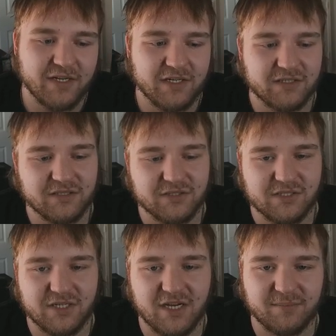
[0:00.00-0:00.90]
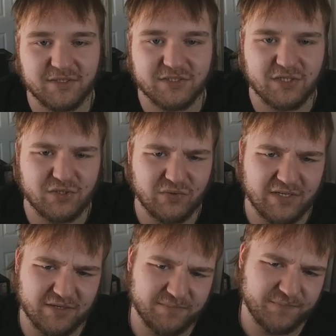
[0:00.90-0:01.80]
There is not much to do
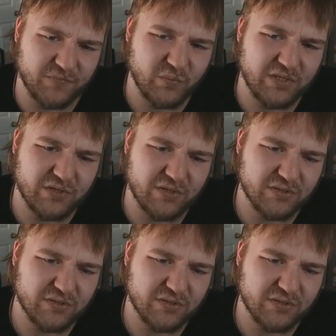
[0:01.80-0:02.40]
there. We could